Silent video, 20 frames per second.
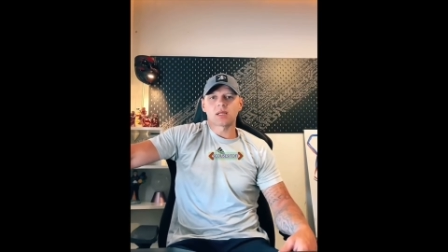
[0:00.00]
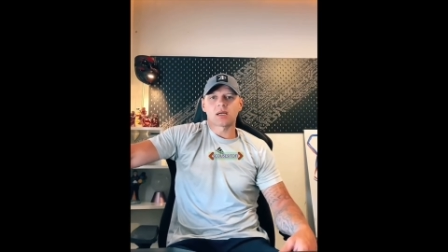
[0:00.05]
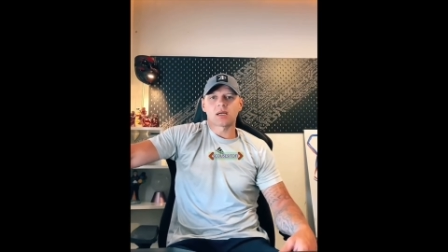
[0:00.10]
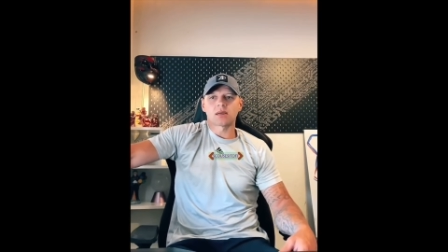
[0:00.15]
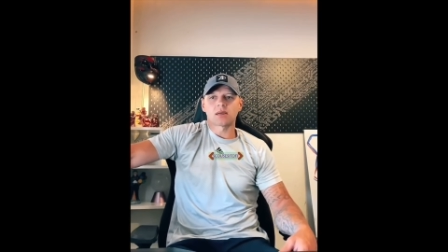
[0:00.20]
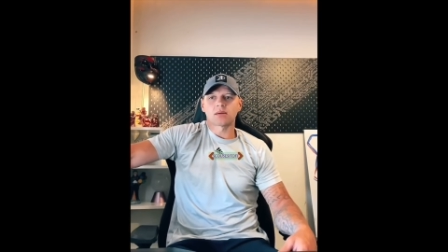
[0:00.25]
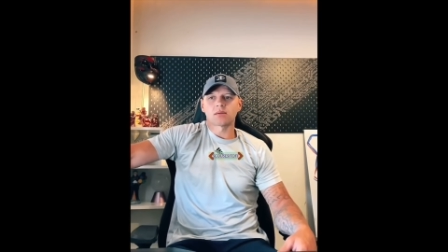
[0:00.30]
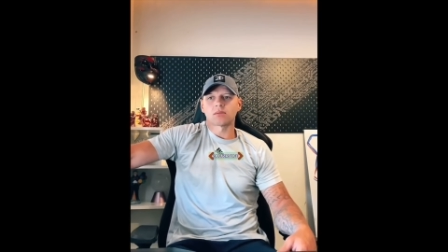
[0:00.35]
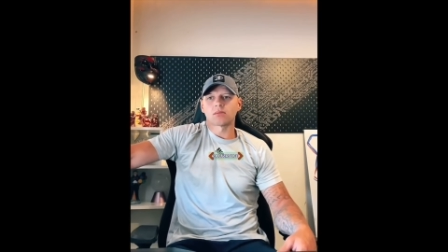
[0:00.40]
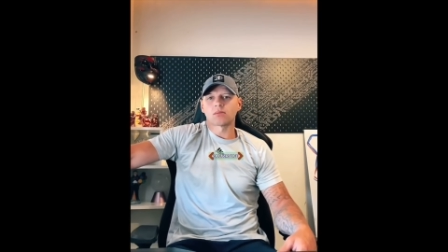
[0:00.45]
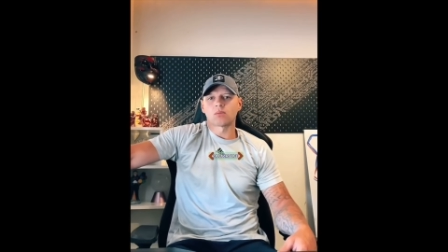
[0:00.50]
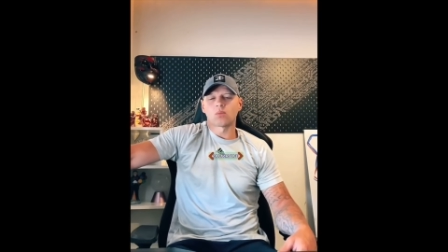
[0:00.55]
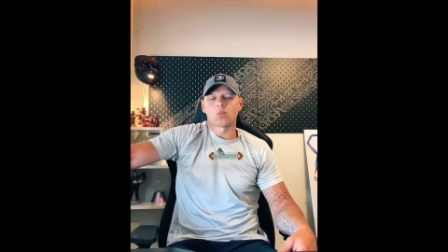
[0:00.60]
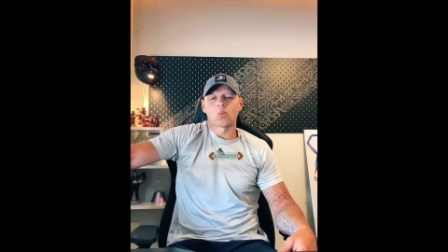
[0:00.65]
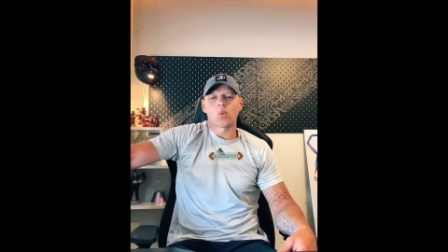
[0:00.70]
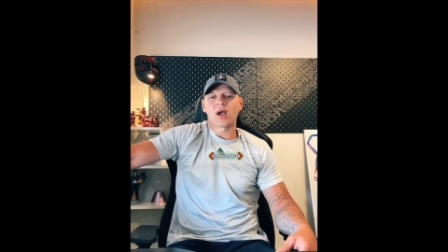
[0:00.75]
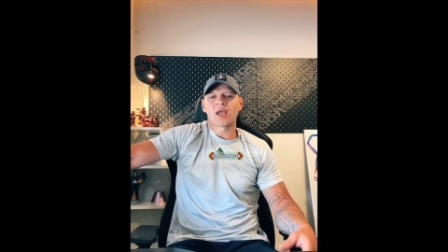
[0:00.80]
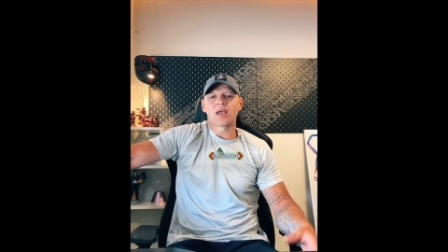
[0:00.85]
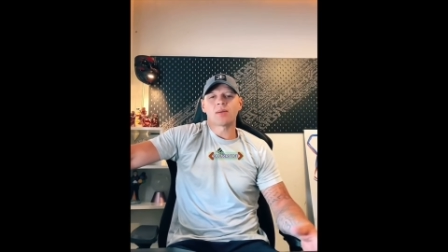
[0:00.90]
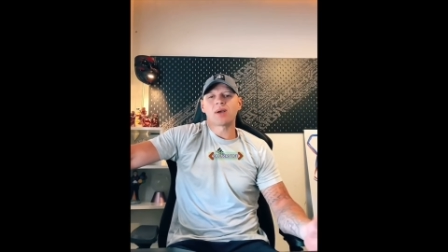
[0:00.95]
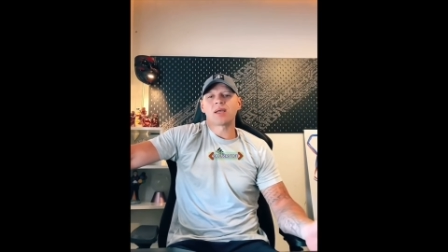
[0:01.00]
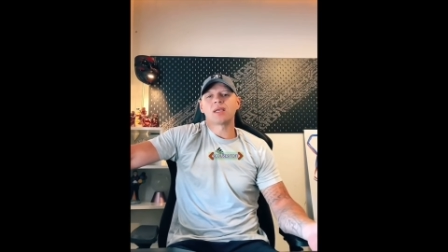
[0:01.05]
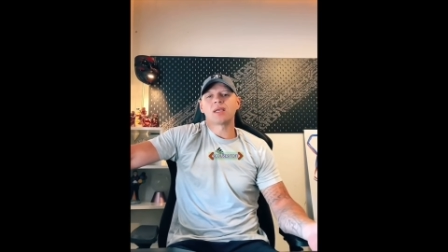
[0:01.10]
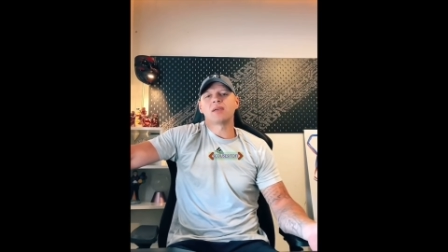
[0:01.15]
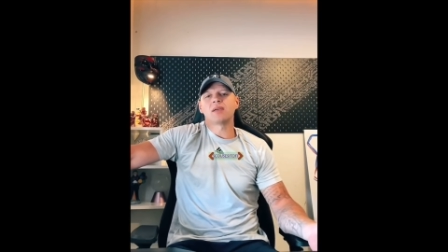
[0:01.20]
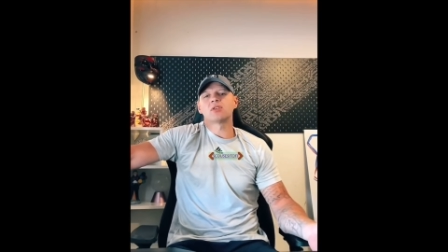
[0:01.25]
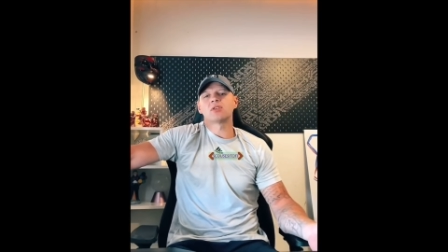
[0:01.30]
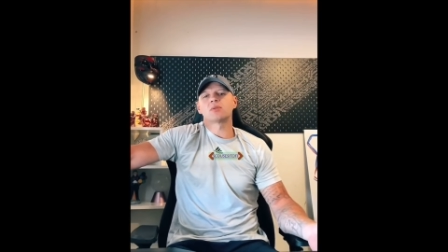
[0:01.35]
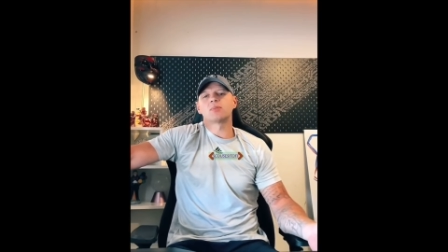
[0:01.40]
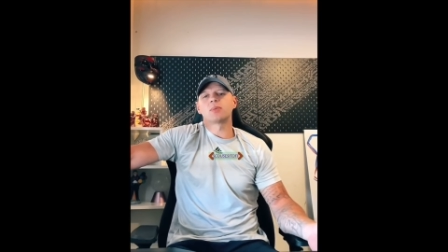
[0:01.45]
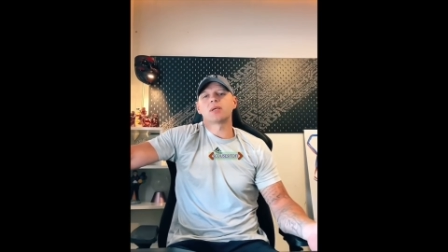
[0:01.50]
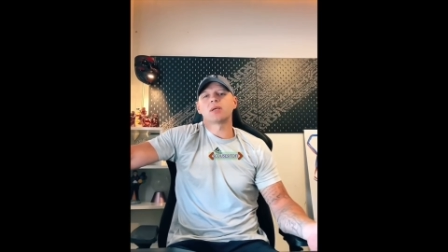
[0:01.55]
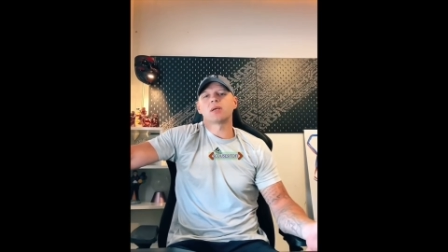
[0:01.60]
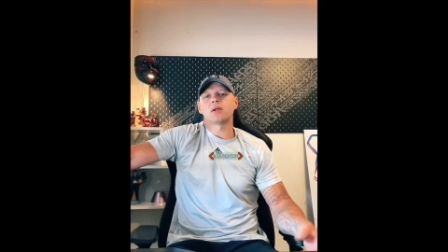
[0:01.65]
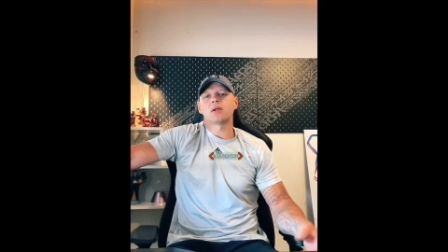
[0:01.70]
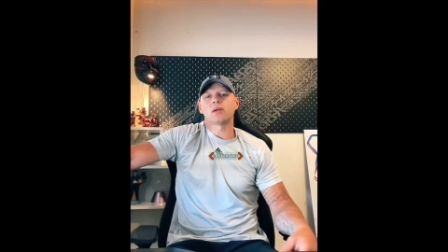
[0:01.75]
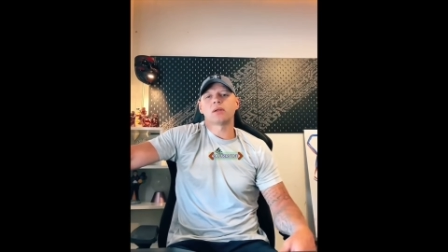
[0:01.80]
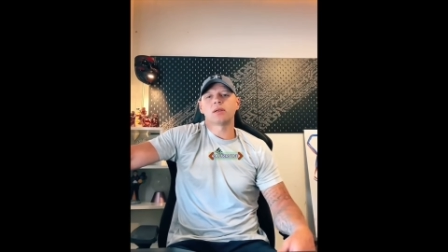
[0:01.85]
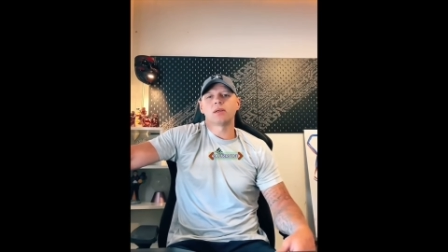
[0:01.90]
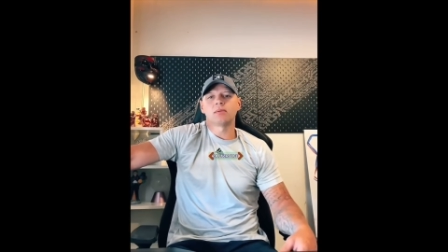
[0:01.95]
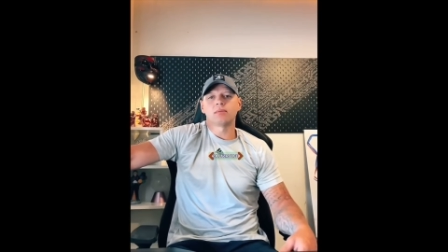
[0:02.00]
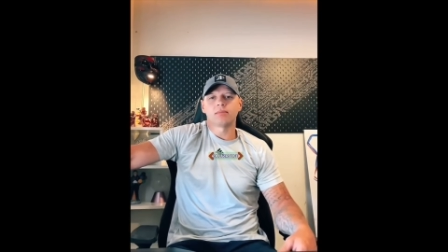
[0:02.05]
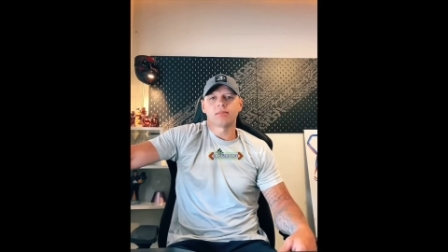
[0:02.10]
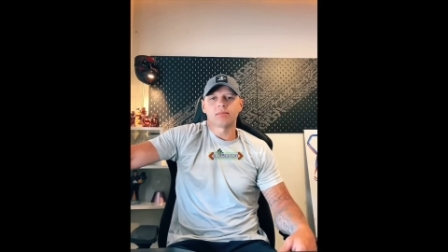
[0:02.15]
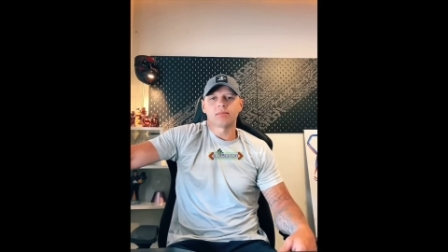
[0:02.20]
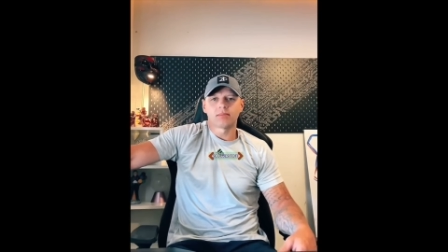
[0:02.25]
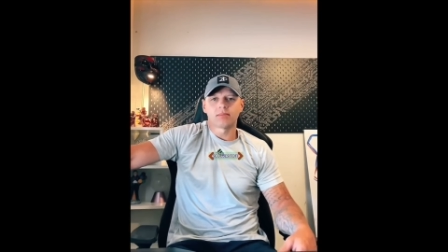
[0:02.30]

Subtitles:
Dan. Why am I even speaking on it?